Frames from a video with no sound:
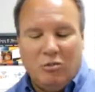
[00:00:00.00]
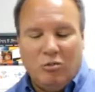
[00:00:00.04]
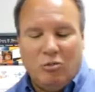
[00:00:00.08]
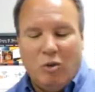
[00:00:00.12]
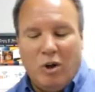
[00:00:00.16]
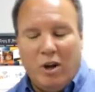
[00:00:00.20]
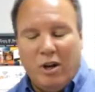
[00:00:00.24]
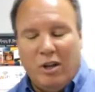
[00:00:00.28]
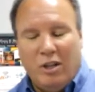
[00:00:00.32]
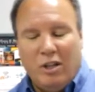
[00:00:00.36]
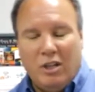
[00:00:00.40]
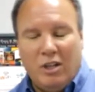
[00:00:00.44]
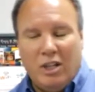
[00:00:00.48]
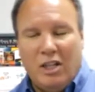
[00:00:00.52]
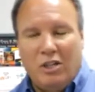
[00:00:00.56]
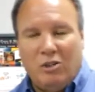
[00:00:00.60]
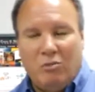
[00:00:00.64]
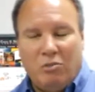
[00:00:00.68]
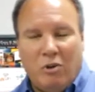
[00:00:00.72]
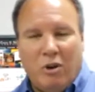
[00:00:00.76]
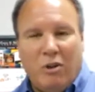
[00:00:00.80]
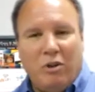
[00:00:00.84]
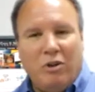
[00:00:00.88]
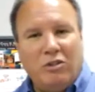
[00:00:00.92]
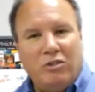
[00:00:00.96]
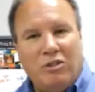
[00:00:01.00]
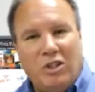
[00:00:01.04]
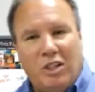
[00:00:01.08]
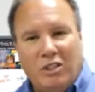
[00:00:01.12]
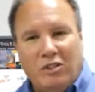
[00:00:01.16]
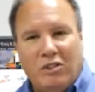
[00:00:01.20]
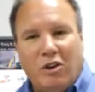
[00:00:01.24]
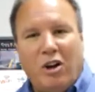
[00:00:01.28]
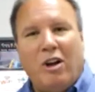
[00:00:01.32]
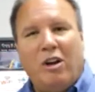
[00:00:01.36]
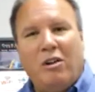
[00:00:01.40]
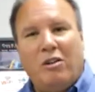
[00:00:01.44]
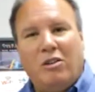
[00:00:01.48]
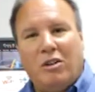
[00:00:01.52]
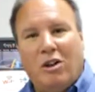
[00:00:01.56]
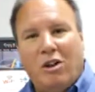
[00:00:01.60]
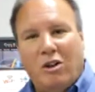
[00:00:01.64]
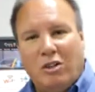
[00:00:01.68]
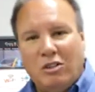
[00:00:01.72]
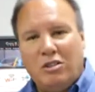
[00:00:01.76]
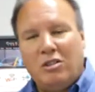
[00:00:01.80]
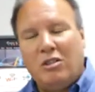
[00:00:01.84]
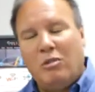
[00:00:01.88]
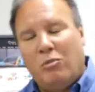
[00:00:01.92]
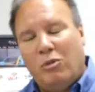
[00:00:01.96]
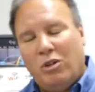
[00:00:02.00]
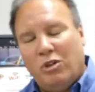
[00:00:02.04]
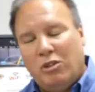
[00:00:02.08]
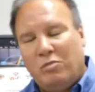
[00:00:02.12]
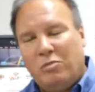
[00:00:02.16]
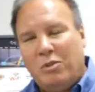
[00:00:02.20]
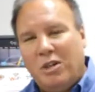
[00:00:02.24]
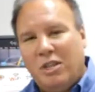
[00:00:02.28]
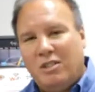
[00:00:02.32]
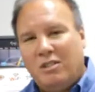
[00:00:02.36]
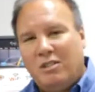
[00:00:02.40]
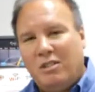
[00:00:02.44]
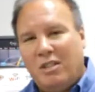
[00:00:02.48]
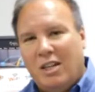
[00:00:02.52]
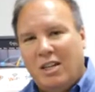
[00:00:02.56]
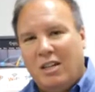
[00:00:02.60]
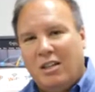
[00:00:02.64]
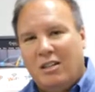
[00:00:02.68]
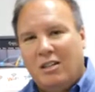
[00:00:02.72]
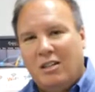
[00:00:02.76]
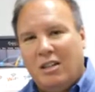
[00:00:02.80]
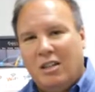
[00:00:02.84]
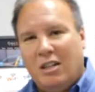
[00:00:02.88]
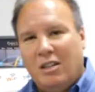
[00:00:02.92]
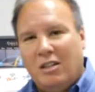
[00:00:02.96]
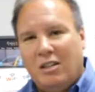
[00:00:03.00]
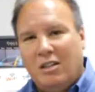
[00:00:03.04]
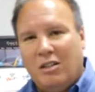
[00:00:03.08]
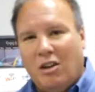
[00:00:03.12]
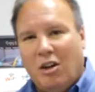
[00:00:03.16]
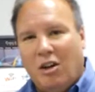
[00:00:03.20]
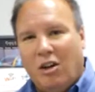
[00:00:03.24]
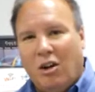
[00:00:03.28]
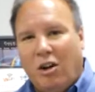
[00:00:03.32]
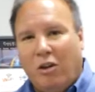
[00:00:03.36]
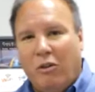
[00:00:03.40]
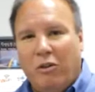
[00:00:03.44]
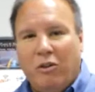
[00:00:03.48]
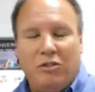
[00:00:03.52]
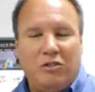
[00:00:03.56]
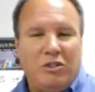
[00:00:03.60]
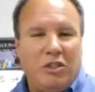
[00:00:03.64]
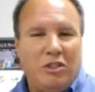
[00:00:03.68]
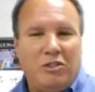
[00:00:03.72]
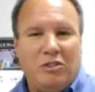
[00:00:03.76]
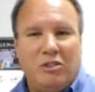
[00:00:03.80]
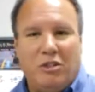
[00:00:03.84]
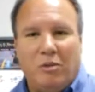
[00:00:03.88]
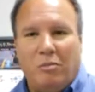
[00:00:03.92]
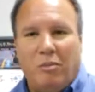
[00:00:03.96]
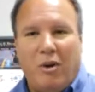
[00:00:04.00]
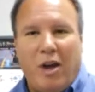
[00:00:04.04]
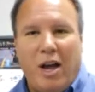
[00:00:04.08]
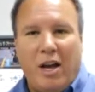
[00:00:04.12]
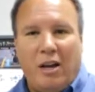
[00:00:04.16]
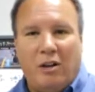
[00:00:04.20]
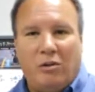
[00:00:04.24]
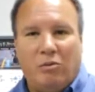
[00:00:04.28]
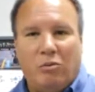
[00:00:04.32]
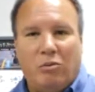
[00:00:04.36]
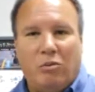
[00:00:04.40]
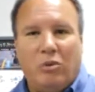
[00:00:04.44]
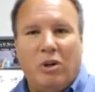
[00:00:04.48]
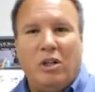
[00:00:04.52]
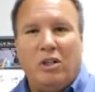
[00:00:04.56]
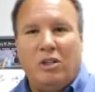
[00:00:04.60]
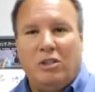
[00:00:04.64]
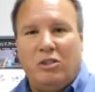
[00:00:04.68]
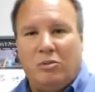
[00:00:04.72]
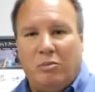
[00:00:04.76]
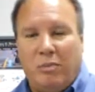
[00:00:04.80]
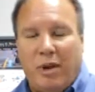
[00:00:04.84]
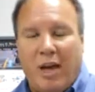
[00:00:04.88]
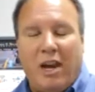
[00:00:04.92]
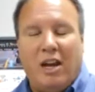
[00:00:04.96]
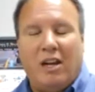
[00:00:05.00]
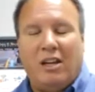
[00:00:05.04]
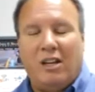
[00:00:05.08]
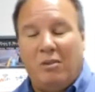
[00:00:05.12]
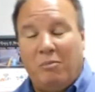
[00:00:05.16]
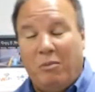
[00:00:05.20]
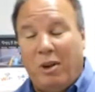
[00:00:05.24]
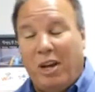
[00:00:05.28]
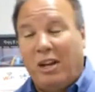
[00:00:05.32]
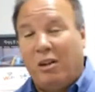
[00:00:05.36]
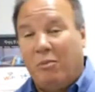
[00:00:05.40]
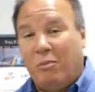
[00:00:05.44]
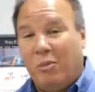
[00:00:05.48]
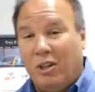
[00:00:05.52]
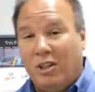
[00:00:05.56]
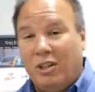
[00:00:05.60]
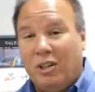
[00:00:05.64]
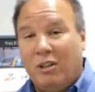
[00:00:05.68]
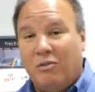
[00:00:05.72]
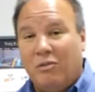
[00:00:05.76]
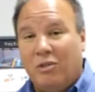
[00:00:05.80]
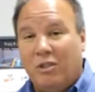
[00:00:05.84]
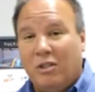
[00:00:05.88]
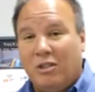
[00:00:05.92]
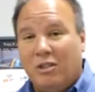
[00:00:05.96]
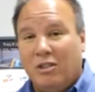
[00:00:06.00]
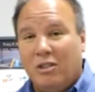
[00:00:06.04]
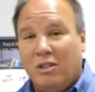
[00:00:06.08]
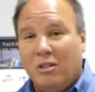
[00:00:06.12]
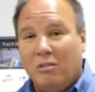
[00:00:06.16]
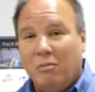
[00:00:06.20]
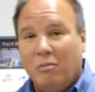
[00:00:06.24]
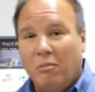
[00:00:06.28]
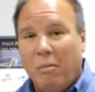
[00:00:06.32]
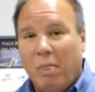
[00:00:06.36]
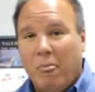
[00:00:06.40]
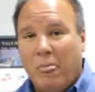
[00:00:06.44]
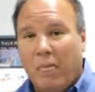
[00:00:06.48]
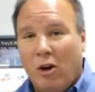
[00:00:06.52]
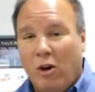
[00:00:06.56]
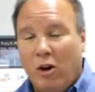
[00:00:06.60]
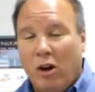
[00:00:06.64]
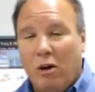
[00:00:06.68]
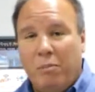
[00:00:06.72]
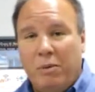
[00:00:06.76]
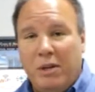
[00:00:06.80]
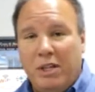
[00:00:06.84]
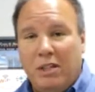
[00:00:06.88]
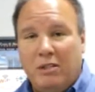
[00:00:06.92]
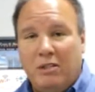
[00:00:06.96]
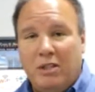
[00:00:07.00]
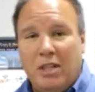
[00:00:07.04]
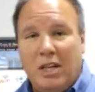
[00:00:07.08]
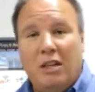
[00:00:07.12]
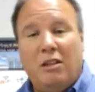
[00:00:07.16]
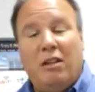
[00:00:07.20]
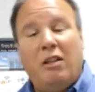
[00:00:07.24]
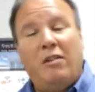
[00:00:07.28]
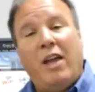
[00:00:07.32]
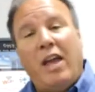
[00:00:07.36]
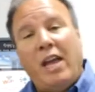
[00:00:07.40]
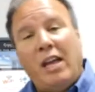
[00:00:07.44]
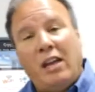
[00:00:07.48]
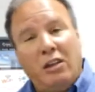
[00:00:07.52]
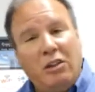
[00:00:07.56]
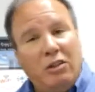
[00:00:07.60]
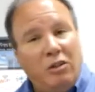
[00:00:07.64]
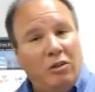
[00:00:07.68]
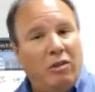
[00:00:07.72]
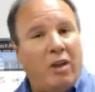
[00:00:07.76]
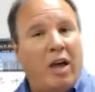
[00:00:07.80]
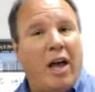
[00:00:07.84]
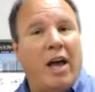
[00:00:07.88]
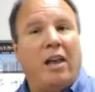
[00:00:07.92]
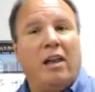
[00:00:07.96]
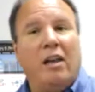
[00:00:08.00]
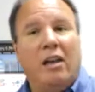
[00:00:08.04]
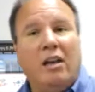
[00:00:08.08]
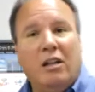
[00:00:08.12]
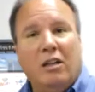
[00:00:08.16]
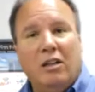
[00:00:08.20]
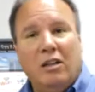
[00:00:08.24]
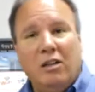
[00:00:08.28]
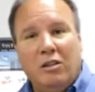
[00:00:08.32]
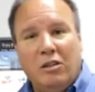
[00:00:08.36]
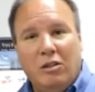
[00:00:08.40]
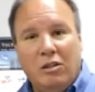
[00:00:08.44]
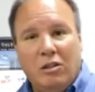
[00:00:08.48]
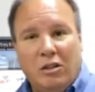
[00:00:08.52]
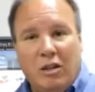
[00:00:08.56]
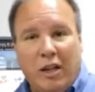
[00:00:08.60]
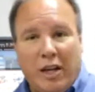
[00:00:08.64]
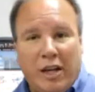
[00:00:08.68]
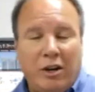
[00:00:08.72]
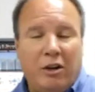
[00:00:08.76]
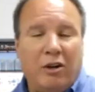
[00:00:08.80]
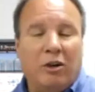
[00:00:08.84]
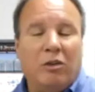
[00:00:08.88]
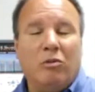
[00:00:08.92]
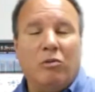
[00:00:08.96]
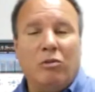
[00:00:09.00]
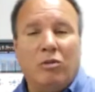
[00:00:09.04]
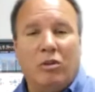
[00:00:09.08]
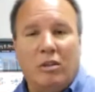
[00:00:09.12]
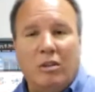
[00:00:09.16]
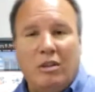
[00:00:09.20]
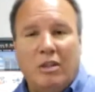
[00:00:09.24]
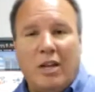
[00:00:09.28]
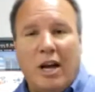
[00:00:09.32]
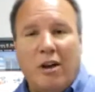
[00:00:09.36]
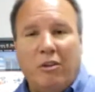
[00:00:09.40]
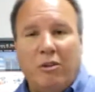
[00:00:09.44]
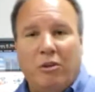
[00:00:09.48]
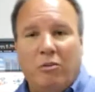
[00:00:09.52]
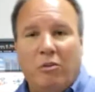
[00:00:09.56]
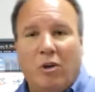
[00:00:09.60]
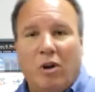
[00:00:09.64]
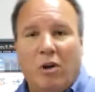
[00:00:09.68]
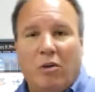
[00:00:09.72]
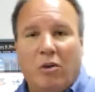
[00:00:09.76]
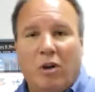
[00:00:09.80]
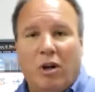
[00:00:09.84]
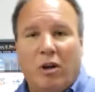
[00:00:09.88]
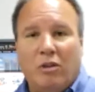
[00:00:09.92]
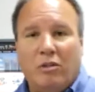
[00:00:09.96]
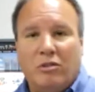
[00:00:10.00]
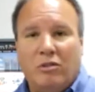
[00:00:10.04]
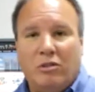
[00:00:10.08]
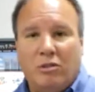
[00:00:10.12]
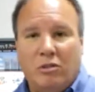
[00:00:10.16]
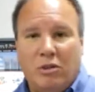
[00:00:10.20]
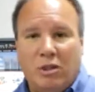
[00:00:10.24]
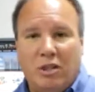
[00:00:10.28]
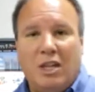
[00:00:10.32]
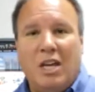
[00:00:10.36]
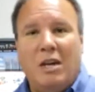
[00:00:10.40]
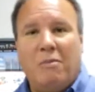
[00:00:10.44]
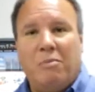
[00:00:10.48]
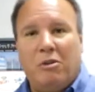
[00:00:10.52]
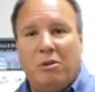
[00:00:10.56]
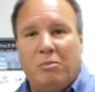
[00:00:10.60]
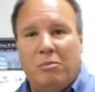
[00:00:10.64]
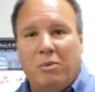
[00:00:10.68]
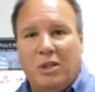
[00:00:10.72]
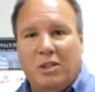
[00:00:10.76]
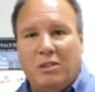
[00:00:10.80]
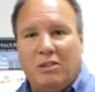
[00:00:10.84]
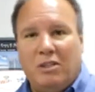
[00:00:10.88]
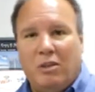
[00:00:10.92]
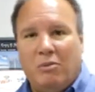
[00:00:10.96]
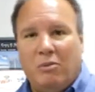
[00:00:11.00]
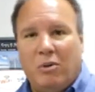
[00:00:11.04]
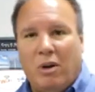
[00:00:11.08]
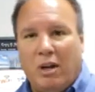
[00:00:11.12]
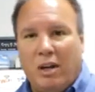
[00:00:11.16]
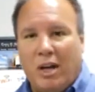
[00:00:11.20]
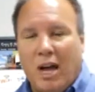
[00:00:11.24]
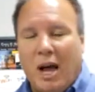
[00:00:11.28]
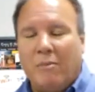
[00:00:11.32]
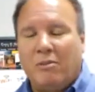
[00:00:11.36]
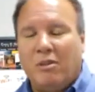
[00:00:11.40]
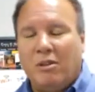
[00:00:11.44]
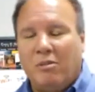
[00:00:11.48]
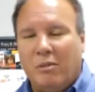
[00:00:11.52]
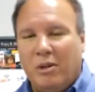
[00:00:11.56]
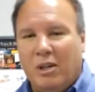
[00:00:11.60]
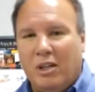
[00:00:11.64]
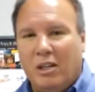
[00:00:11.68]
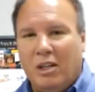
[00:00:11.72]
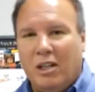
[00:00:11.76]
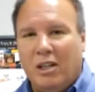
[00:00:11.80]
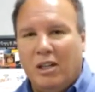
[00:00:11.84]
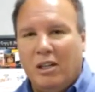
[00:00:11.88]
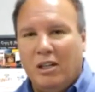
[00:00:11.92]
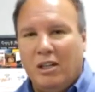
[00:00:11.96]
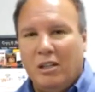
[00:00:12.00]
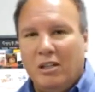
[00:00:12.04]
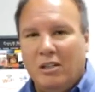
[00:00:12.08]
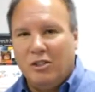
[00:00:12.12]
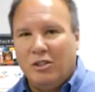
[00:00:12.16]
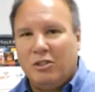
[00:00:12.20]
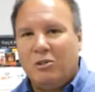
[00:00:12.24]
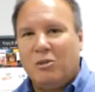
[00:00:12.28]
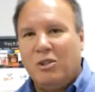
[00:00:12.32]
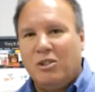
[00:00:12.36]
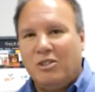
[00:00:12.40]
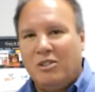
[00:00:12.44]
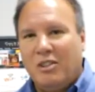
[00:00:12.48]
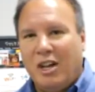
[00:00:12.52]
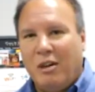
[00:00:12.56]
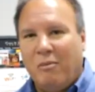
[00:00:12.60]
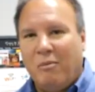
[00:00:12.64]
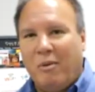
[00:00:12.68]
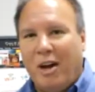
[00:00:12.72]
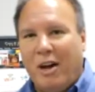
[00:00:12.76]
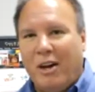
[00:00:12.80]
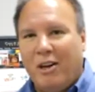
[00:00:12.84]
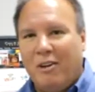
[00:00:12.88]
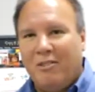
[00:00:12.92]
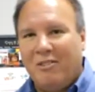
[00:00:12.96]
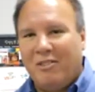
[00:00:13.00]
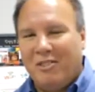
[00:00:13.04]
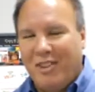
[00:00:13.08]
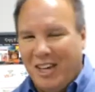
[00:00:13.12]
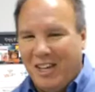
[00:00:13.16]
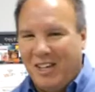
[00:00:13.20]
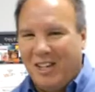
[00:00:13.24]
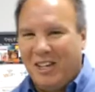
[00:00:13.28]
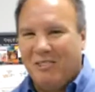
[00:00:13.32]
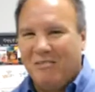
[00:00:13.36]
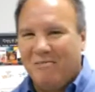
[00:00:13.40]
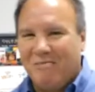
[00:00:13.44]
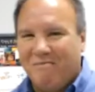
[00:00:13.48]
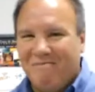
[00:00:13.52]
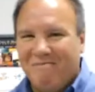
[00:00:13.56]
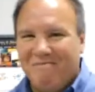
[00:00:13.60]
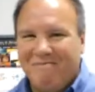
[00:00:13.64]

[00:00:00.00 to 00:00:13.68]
run each one of those things on someone's PC, and all those things combined really dramatically make a big difference on a PC, and then they can do that later down the road also to keep their PC running optimally. This is Sellmeyer. Thank you.